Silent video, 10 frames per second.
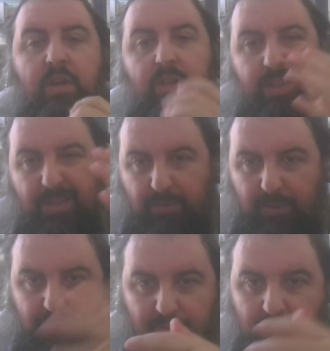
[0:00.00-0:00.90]
that's
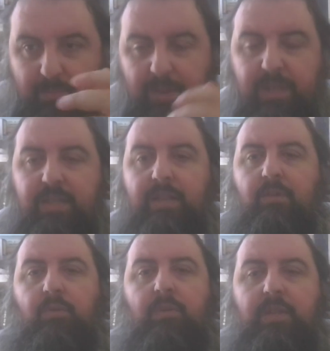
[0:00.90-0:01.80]
where you find
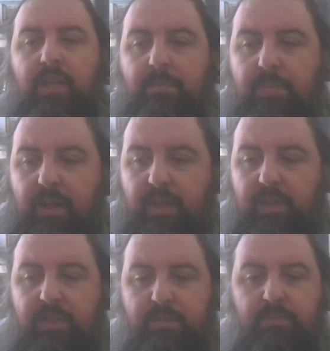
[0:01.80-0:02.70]
basically all the 10
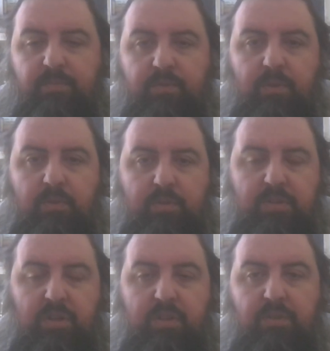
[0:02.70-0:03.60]
plagues,
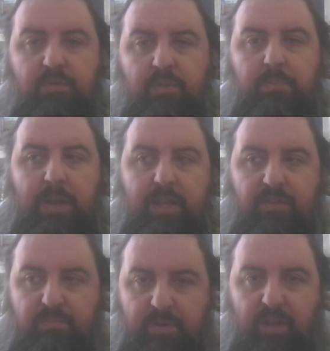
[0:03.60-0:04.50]
starting with the plague
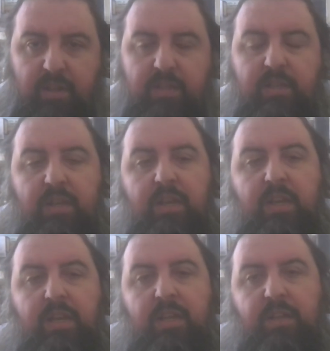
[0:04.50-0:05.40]
of blood,
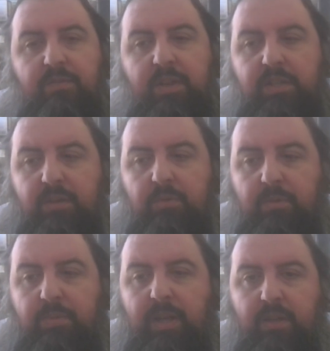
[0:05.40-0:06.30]
finishing with
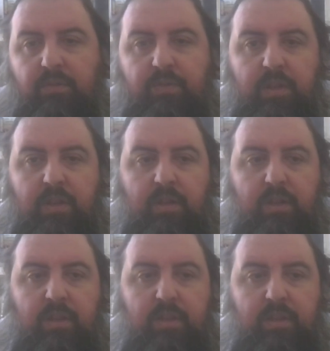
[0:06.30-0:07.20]
the plague of
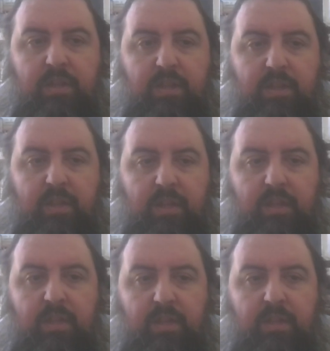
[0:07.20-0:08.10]
the
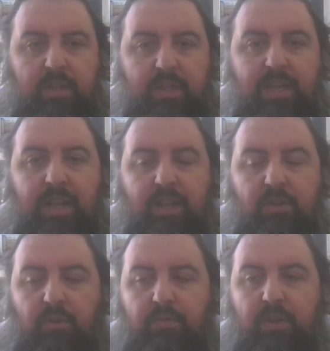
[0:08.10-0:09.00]
killing
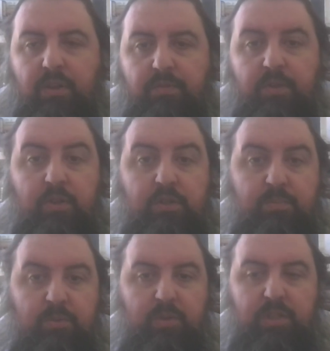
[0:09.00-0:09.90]
of the
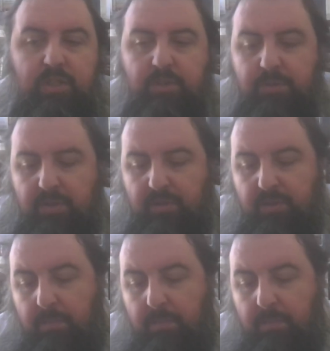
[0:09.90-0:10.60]
firstborn Egyptians.